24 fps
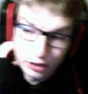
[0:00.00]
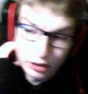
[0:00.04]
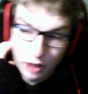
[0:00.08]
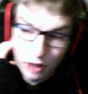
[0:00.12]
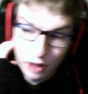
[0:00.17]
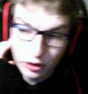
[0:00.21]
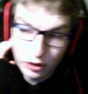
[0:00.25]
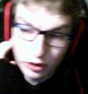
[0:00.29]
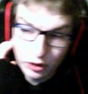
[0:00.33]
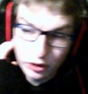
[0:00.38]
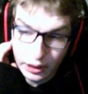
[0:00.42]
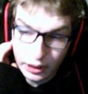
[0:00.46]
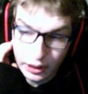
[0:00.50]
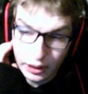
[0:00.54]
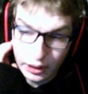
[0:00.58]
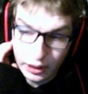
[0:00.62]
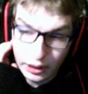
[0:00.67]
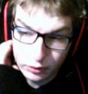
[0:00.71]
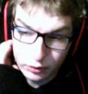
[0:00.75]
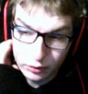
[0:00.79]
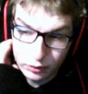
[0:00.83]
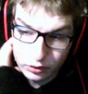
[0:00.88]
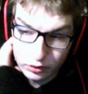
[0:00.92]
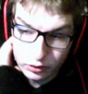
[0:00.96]
I will
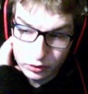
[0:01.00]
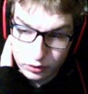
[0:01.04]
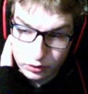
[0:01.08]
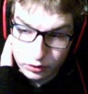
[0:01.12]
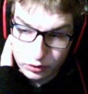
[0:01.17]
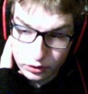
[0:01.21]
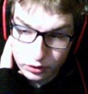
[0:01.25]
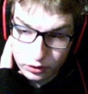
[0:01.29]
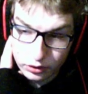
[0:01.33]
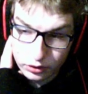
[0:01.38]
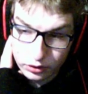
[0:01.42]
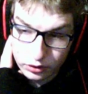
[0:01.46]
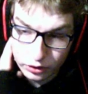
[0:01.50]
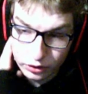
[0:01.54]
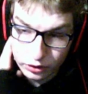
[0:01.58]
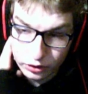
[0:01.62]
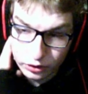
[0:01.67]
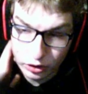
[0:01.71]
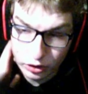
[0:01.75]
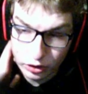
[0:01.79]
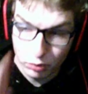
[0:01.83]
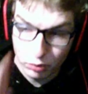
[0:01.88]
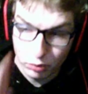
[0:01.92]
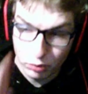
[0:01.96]
show them
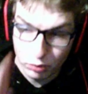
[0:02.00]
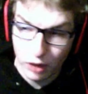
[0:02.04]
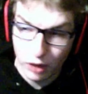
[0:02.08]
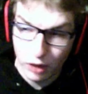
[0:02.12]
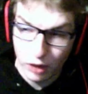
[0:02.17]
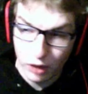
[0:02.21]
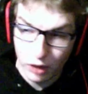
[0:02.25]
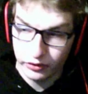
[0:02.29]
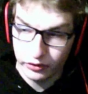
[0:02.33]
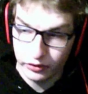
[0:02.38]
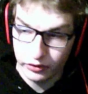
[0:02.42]
off on